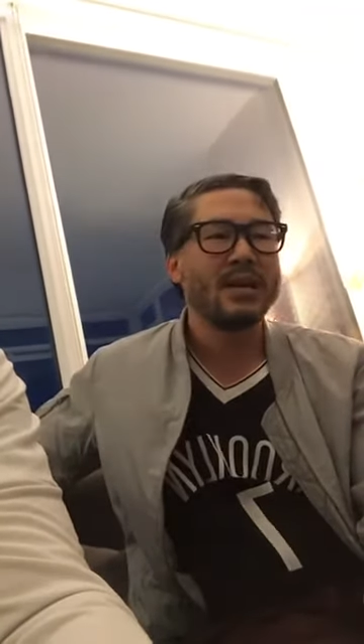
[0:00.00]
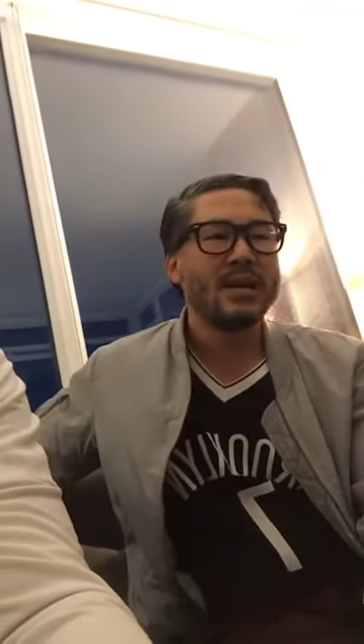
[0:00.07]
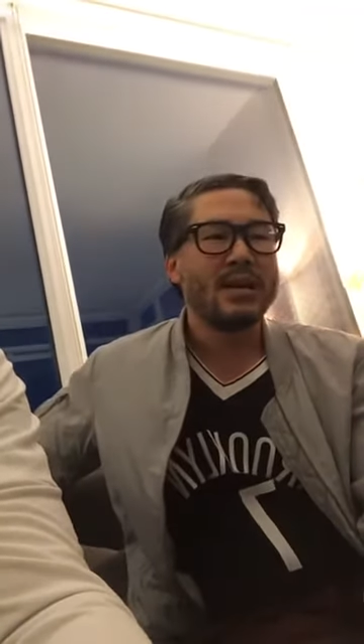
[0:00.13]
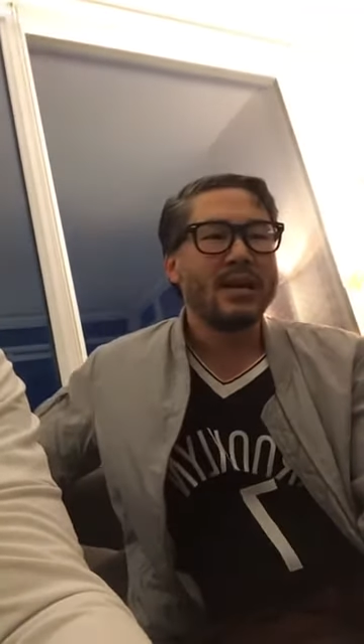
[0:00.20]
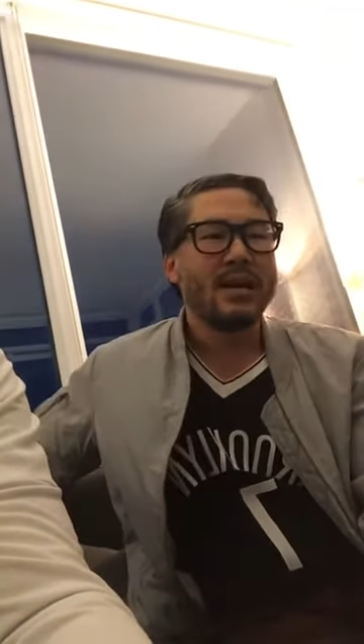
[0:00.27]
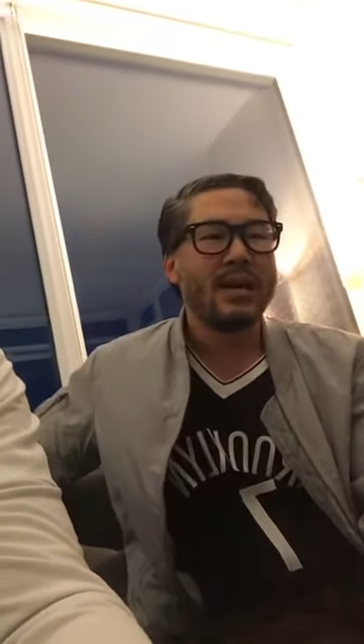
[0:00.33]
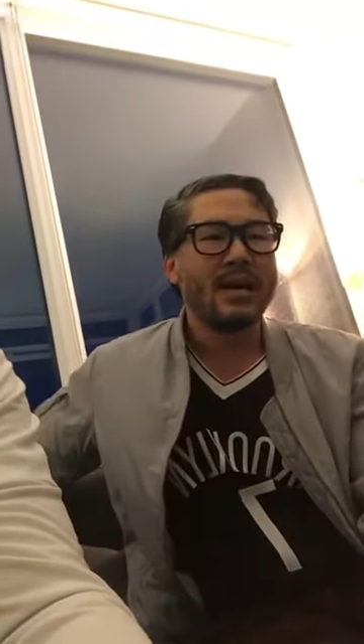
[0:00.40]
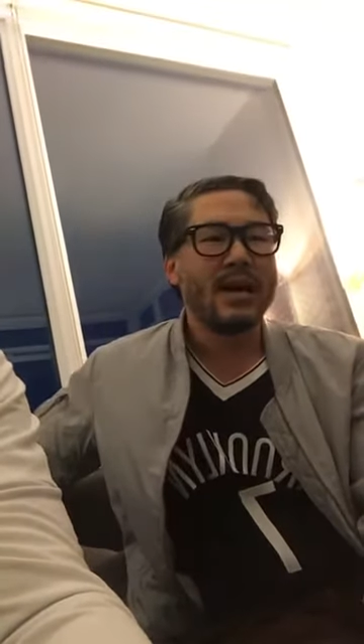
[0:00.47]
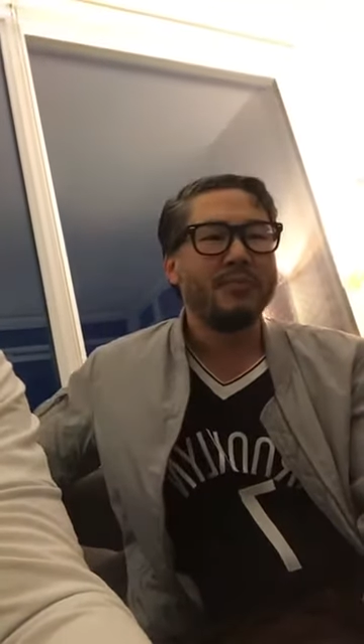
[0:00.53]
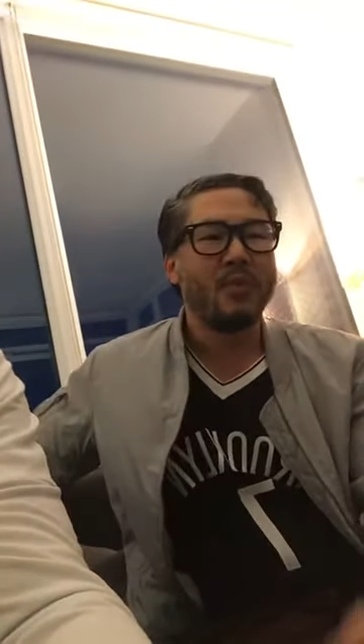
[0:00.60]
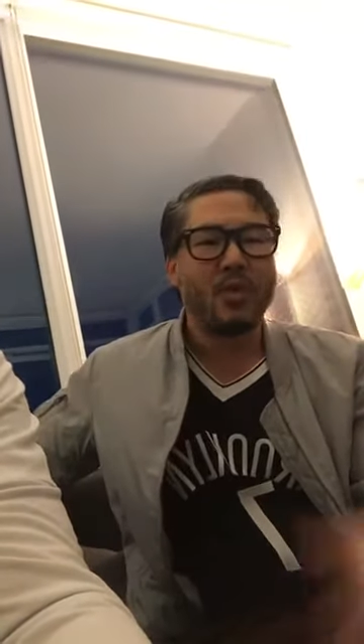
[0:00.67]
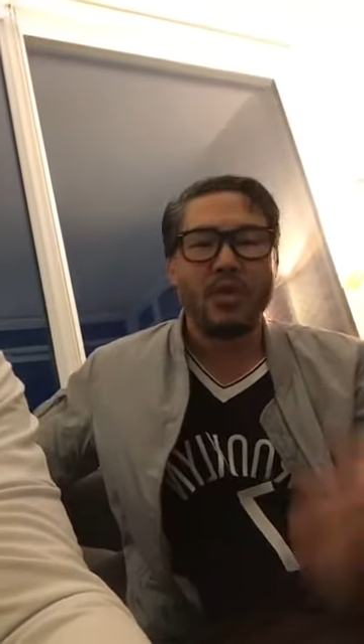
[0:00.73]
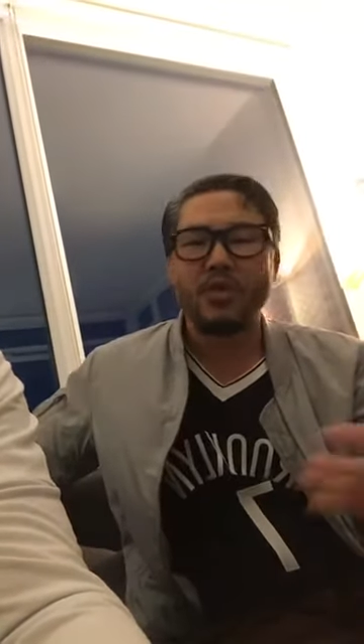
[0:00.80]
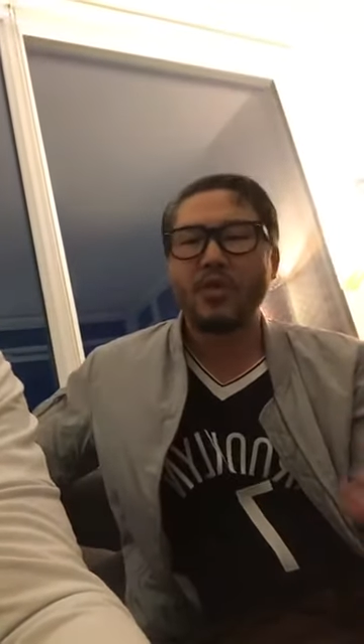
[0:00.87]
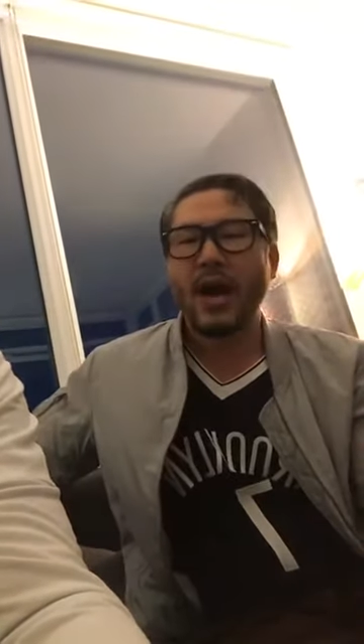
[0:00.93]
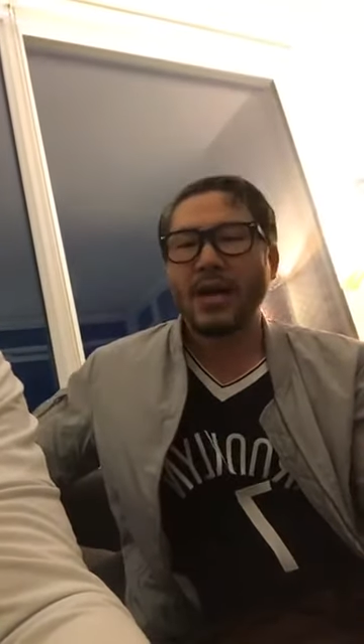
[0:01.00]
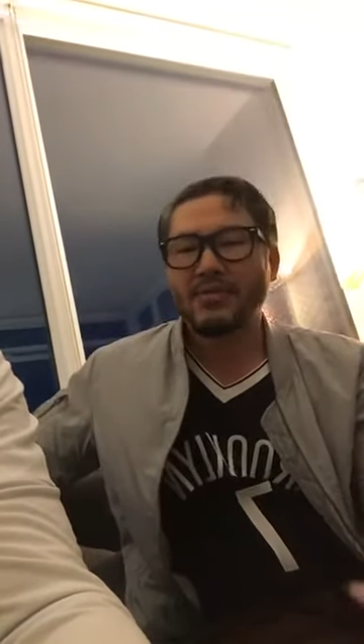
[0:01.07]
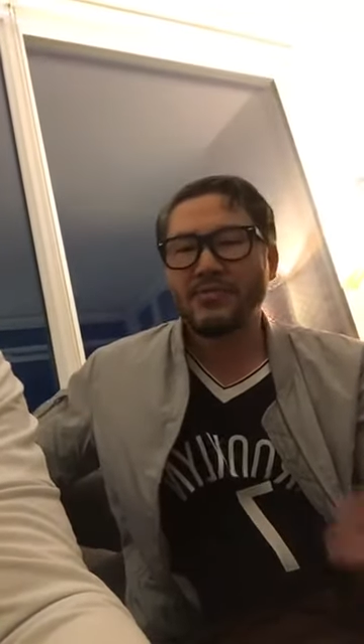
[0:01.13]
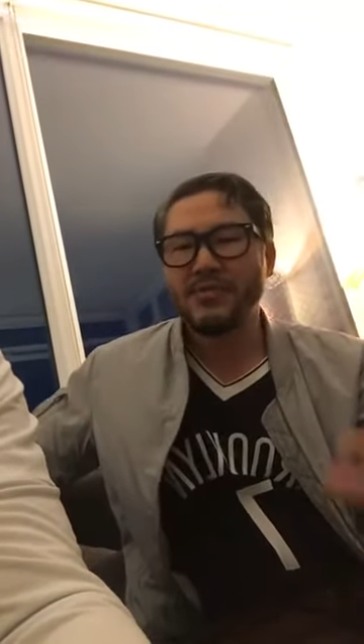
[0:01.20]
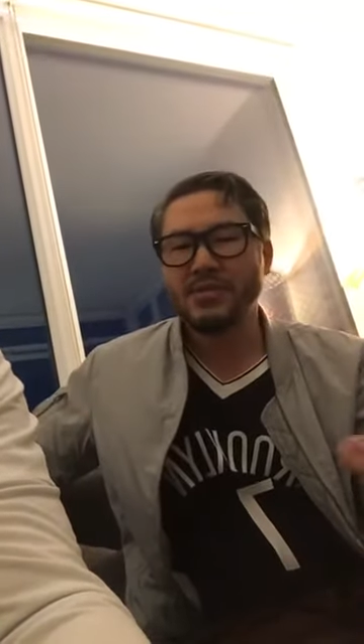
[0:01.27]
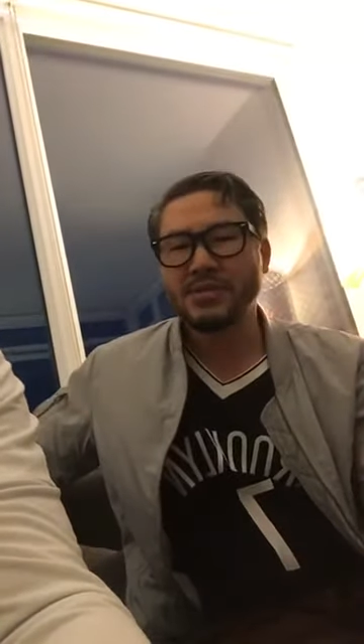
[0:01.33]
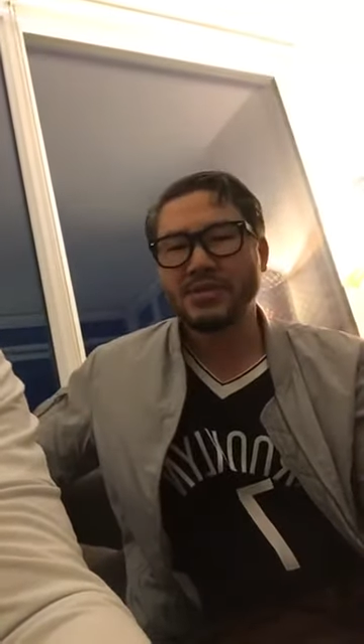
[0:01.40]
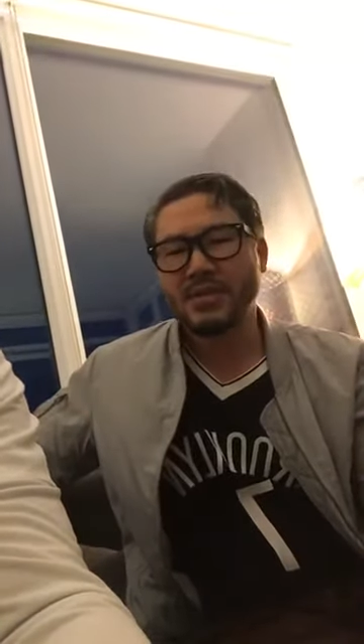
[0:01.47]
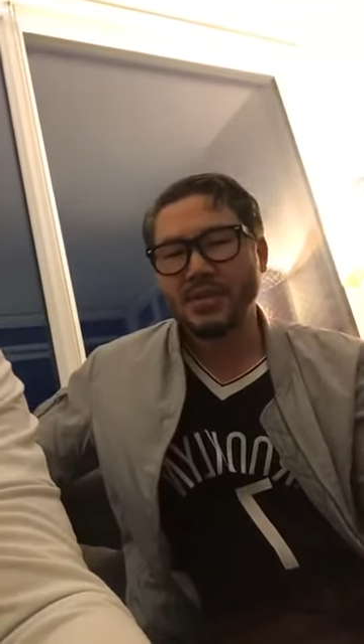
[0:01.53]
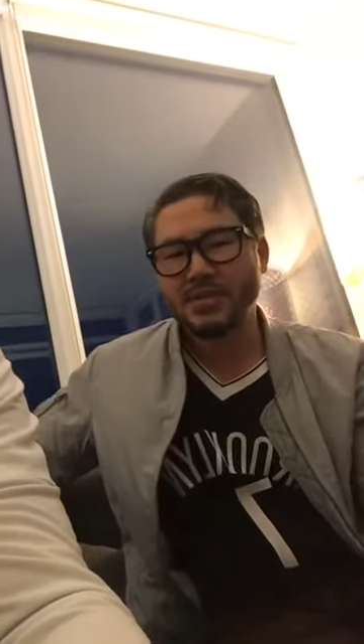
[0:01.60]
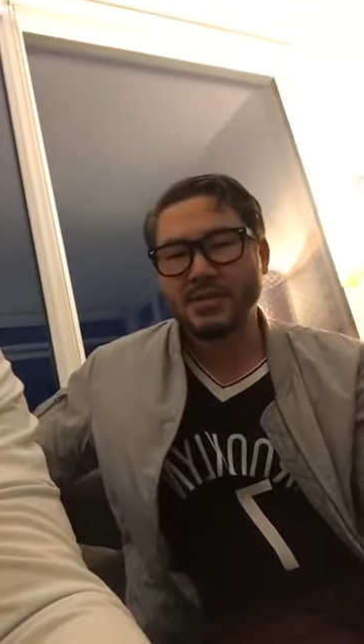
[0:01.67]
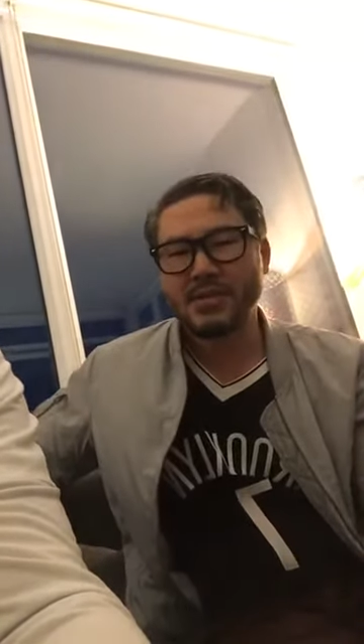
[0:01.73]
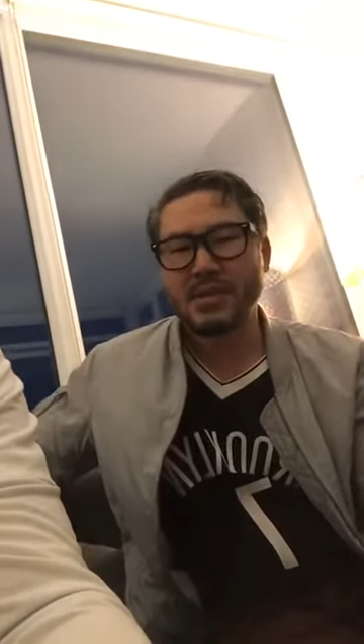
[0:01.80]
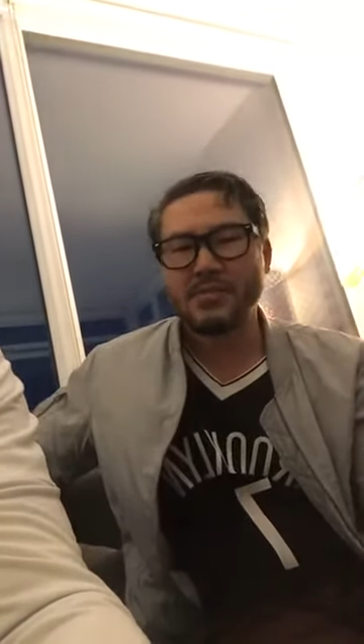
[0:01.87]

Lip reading: a more thoughtful citizen,